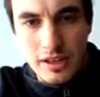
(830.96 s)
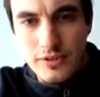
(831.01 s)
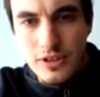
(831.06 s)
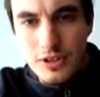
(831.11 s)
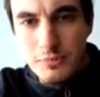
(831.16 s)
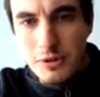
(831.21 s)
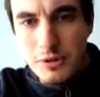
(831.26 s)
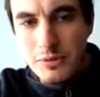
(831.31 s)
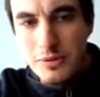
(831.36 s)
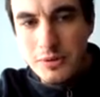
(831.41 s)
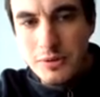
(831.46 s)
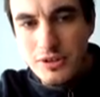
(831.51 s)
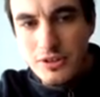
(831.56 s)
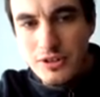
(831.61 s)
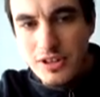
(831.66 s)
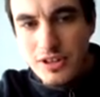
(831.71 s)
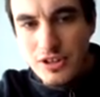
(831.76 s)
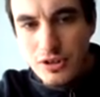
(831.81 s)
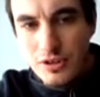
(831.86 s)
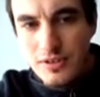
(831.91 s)
And this
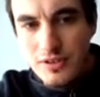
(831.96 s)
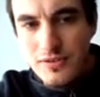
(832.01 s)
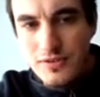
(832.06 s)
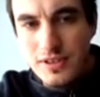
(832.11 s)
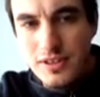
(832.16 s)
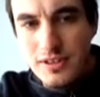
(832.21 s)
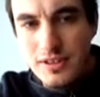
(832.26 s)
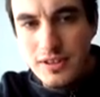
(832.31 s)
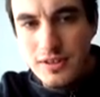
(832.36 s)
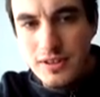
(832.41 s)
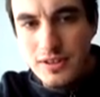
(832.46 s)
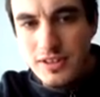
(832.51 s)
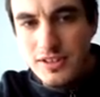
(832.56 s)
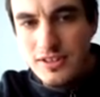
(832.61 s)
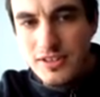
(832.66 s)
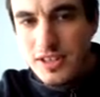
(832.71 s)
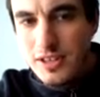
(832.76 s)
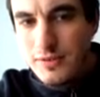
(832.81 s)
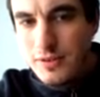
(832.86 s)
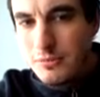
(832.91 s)
parameterization
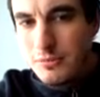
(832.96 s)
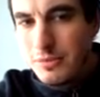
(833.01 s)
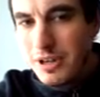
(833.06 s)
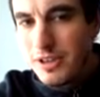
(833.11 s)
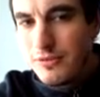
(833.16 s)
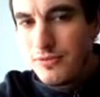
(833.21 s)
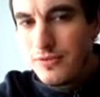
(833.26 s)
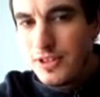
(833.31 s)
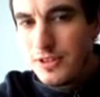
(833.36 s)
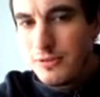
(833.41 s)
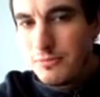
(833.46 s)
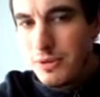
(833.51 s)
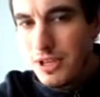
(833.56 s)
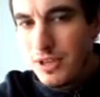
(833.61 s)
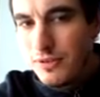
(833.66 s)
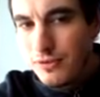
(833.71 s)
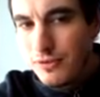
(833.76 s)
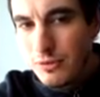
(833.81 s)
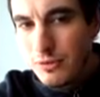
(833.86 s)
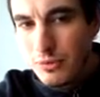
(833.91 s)
is given by this
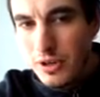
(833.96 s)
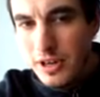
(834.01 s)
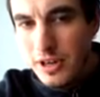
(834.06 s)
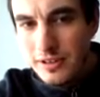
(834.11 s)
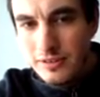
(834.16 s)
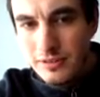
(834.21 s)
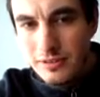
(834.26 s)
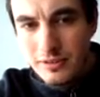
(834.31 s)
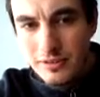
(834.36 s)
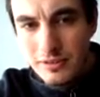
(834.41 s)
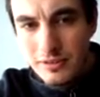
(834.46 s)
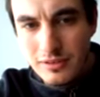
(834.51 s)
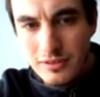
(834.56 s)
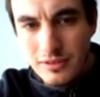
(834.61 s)
big formula.